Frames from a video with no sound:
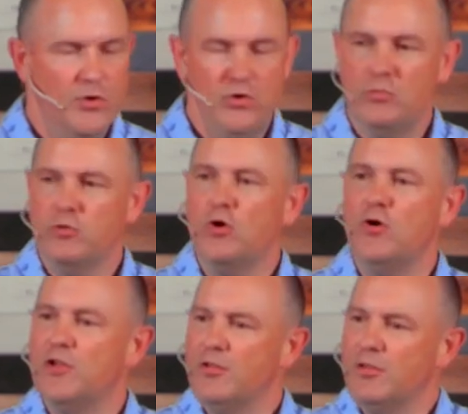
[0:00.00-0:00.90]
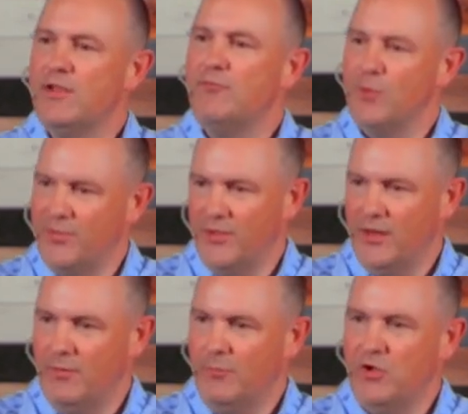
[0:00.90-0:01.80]
You learn to live with
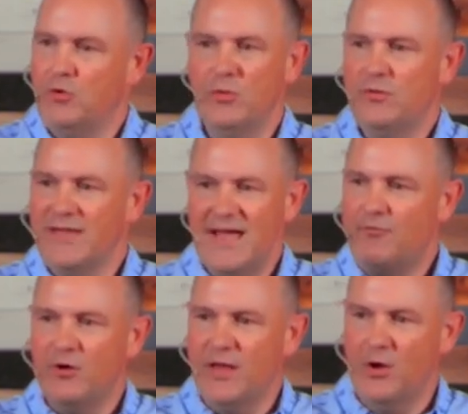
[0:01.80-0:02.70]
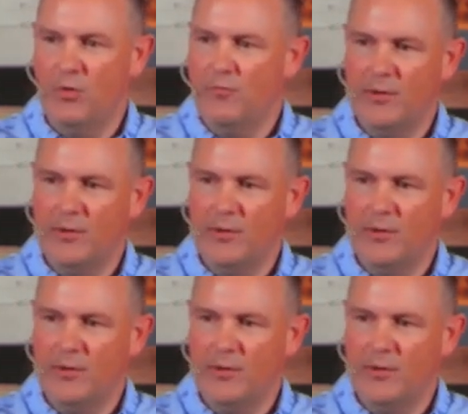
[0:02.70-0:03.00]
it, but you will never get over.